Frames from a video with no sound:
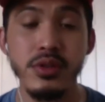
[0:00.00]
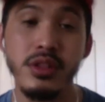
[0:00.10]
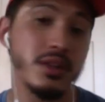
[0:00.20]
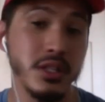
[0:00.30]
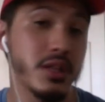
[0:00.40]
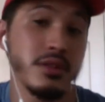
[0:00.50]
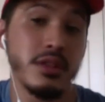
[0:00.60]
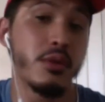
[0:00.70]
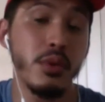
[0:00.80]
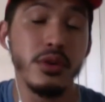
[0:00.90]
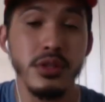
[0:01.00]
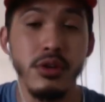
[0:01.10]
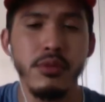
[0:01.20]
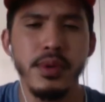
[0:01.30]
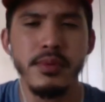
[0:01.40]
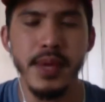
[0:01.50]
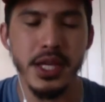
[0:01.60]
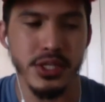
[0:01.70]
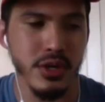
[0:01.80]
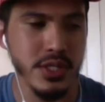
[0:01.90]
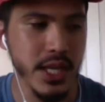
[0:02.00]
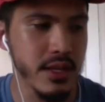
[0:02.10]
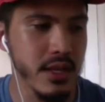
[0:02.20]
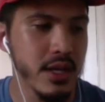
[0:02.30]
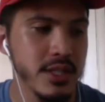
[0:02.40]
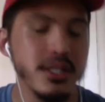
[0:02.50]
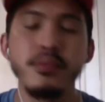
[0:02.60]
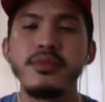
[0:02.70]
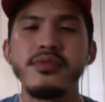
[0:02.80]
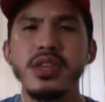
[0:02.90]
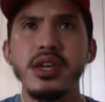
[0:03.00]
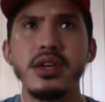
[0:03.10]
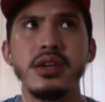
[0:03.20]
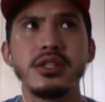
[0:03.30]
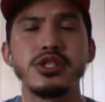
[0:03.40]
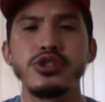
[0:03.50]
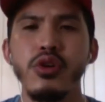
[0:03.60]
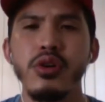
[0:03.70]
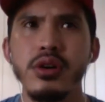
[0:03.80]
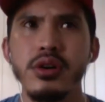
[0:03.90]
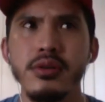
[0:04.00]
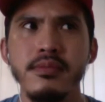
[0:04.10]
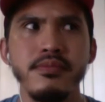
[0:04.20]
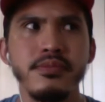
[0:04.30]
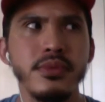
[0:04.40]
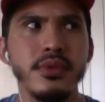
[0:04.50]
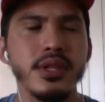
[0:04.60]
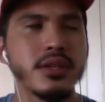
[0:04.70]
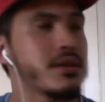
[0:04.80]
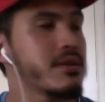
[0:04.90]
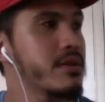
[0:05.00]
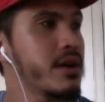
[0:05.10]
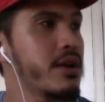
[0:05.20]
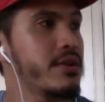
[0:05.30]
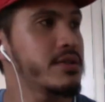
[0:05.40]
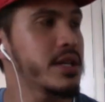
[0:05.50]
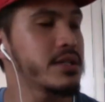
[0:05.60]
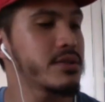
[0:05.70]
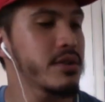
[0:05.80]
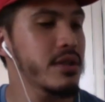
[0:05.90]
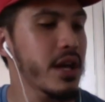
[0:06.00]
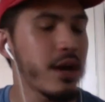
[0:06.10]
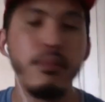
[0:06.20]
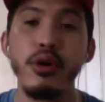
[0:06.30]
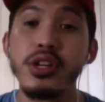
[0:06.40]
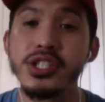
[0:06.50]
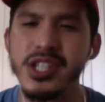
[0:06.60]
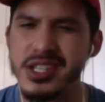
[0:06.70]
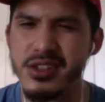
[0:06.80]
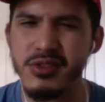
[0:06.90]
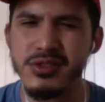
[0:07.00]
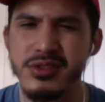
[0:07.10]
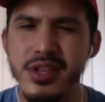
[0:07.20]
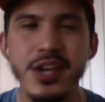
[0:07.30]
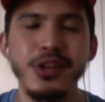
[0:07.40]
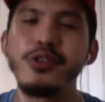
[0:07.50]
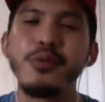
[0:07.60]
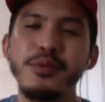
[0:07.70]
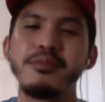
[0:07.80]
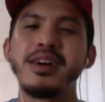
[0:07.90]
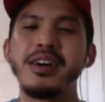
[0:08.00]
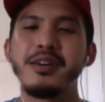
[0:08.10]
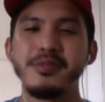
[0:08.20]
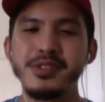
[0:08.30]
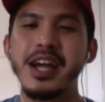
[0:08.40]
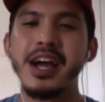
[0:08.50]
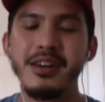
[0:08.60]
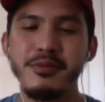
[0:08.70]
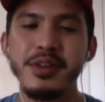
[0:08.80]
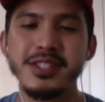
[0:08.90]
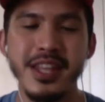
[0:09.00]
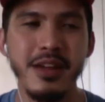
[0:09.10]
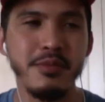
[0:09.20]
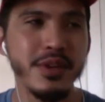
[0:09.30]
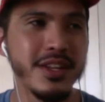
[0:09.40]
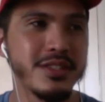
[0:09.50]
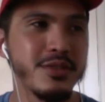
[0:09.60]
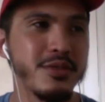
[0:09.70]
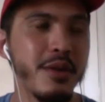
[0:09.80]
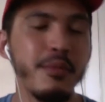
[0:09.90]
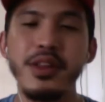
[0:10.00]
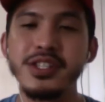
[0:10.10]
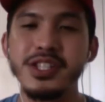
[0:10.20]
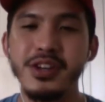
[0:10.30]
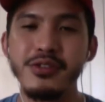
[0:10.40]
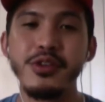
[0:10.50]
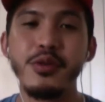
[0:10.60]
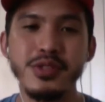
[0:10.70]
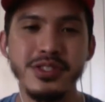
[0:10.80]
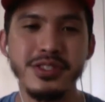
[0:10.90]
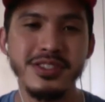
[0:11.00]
Because there were a lot of people making jokes, and some of the how do you say, like apologies on, when celebrities do apology on notes.